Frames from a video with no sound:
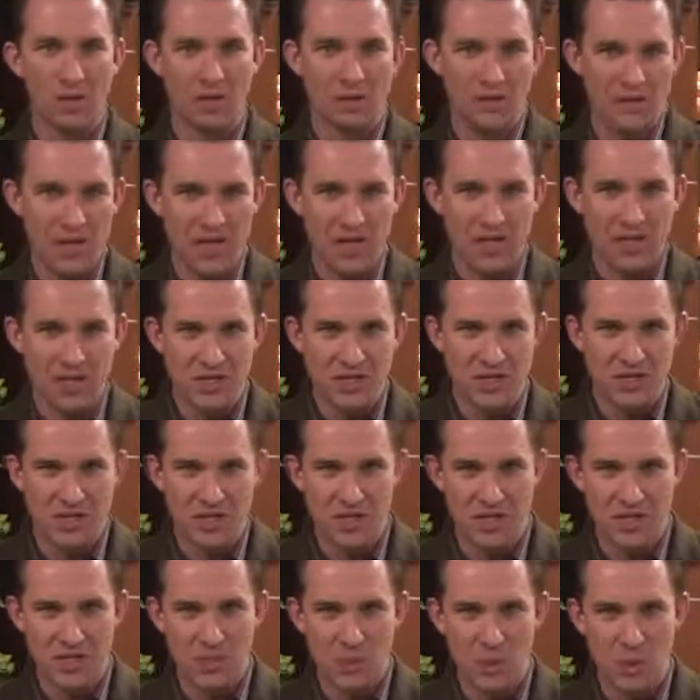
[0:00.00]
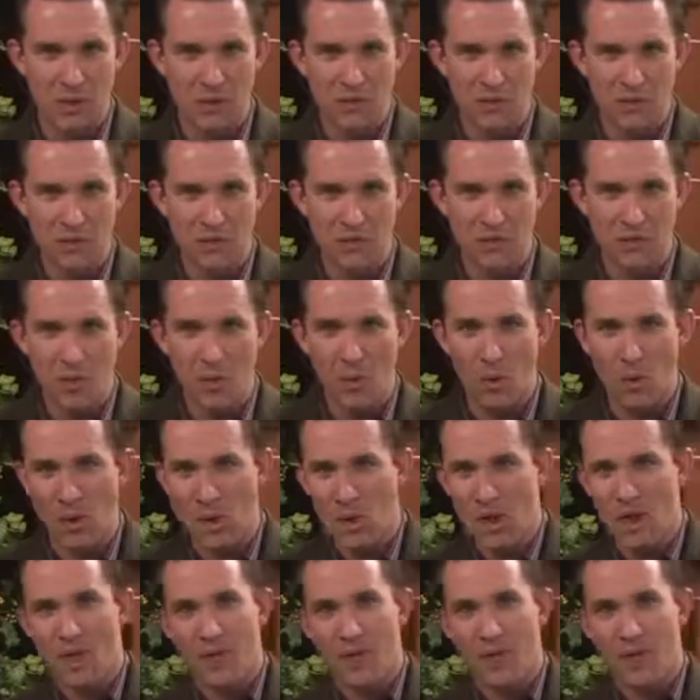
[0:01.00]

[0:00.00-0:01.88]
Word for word: Ephesians 6 1 through 4.